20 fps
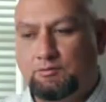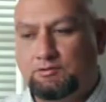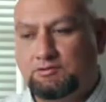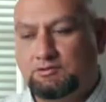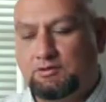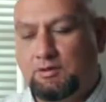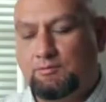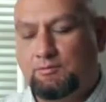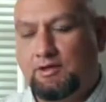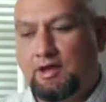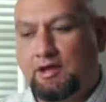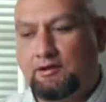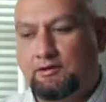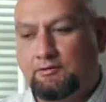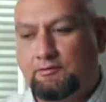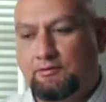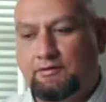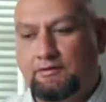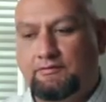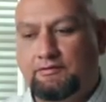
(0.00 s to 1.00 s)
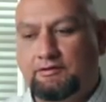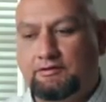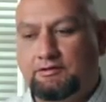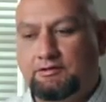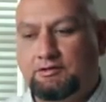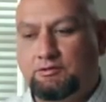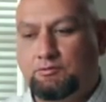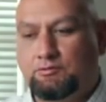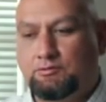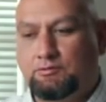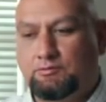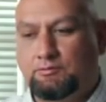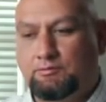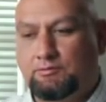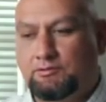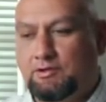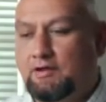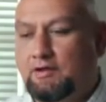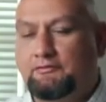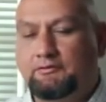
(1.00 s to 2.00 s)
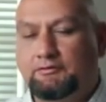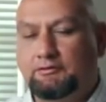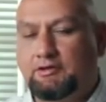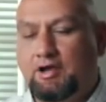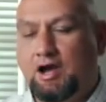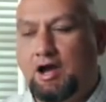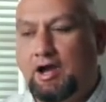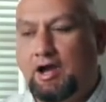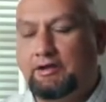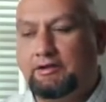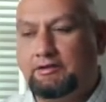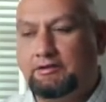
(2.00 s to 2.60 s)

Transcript: was something that horrific, you would definitely hide